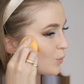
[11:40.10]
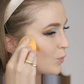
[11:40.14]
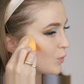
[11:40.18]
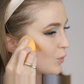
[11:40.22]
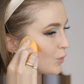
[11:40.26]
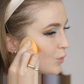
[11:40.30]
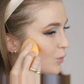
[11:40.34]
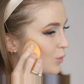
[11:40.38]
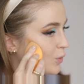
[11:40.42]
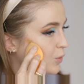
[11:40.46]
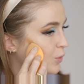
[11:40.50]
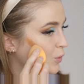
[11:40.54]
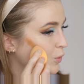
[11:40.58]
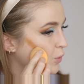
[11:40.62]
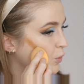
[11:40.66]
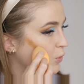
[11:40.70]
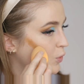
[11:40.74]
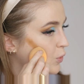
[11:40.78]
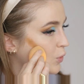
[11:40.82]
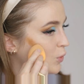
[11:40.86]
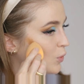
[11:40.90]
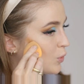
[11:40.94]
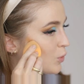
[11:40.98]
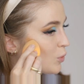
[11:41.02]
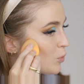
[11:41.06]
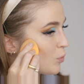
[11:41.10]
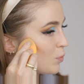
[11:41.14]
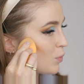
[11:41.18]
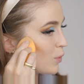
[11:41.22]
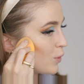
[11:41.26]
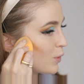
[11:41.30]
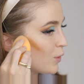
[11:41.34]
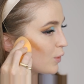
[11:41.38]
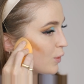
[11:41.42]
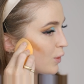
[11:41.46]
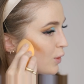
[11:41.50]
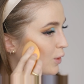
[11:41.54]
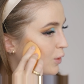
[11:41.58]
we're just going to
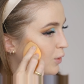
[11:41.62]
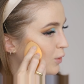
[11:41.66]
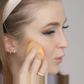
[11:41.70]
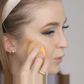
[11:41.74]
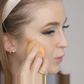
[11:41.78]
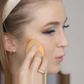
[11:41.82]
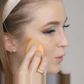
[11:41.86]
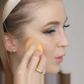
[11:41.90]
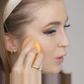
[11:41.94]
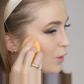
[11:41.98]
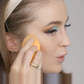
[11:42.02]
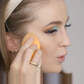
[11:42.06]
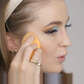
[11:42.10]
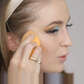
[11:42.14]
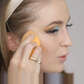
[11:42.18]
blend that